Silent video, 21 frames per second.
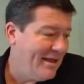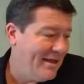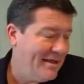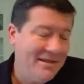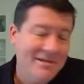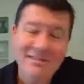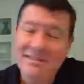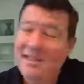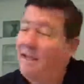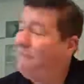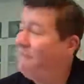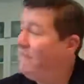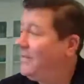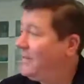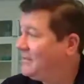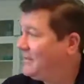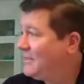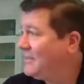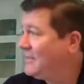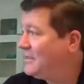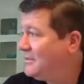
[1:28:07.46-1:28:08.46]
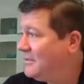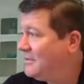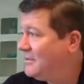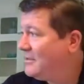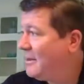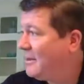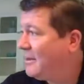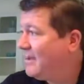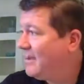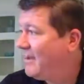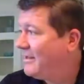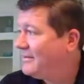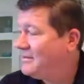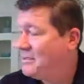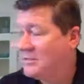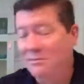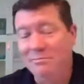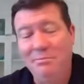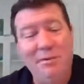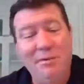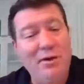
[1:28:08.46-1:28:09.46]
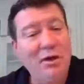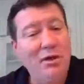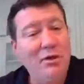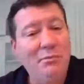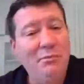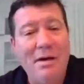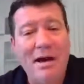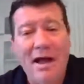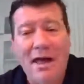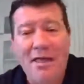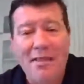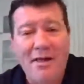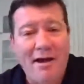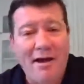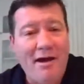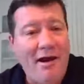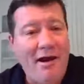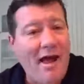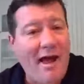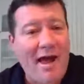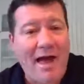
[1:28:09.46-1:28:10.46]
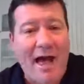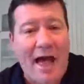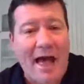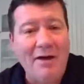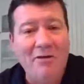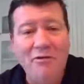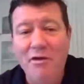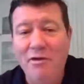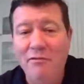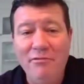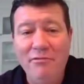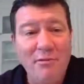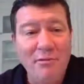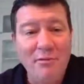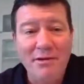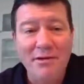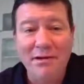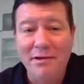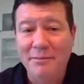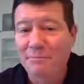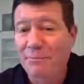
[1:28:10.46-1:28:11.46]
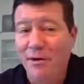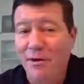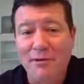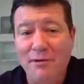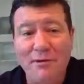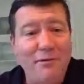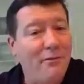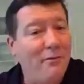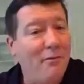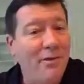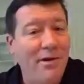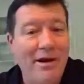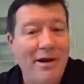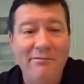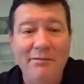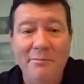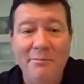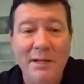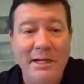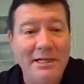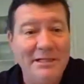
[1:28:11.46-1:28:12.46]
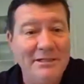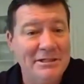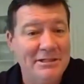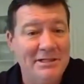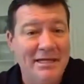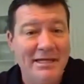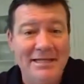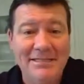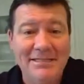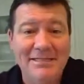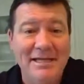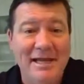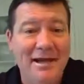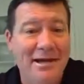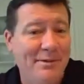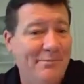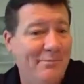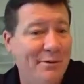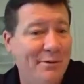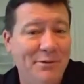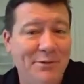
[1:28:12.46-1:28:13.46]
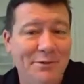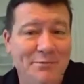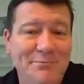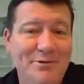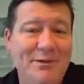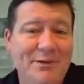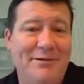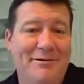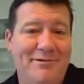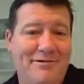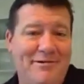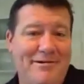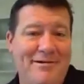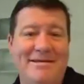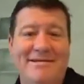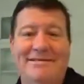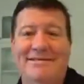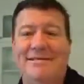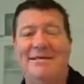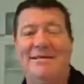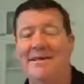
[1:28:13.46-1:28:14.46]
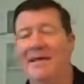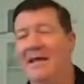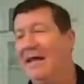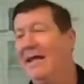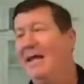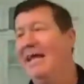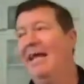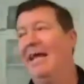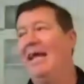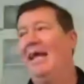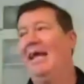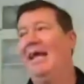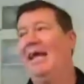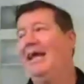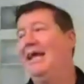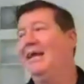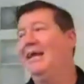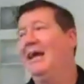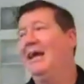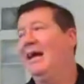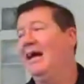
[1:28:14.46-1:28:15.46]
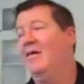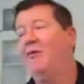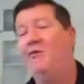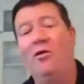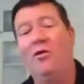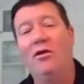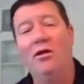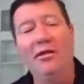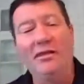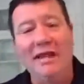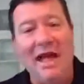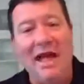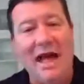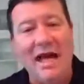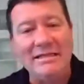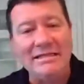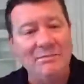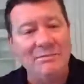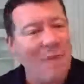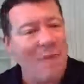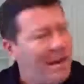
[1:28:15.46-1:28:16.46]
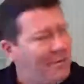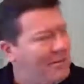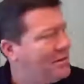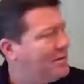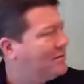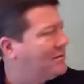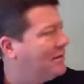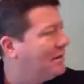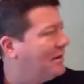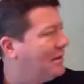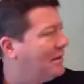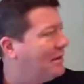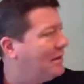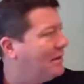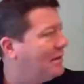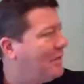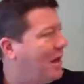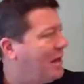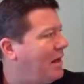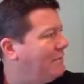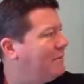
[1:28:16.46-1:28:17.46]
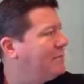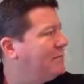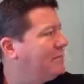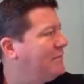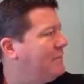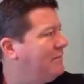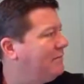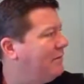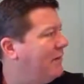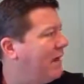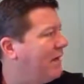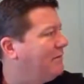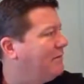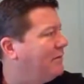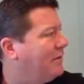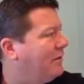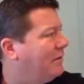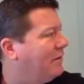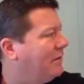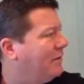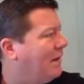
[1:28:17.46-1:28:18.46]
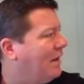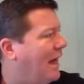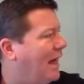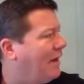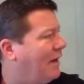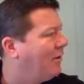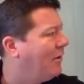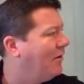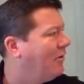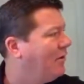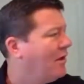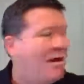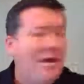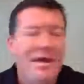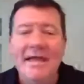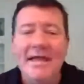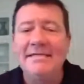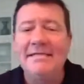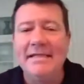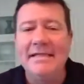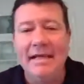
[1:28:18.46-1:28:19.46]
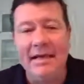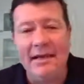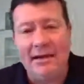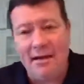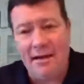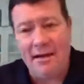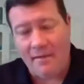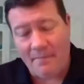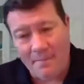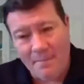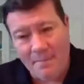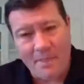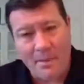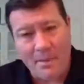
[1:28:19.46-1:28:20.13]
this F-18 just blew by there I don't know if we went in burner or whatever, but it just like sonic boom, crazy. And uh, one of the guys, it might have been might have been Steve Lightfoot. I don't know. He said, uh,